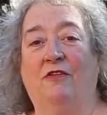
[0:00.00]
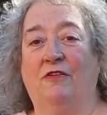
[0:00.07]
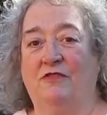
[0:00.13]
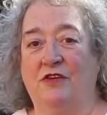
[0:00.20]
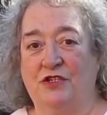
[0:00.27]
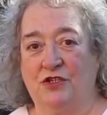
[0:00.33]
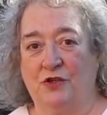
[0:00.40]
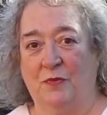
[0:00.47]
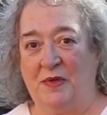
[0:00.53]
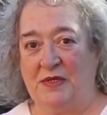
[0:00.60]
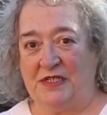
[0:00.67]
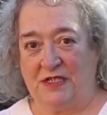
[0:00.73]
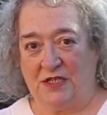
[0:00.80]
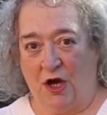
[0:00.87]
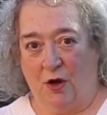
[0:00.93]
that this should be
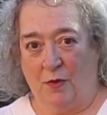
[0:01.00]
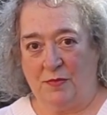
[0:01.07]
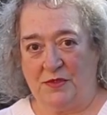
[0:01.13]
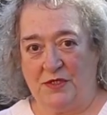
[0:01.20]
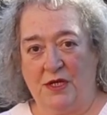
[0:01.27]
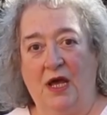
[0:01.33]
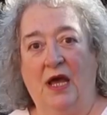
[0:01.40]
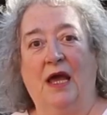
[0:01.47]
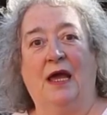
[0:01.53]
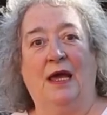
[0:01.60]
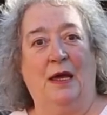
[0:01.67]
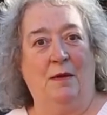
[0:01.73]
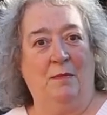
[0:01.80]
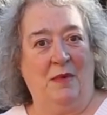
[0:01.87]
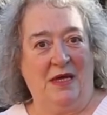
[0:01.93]
stopped
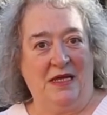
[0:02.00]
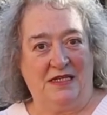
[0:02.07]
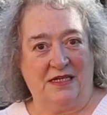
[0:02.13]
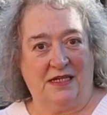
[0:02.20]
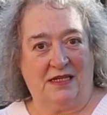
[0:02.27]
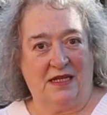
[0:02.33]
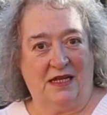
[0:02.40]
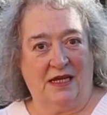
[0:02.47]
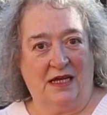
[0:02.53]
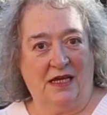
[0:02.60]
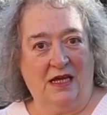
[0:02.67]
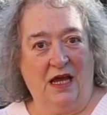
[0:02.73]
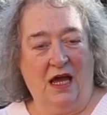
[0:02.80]
immediately,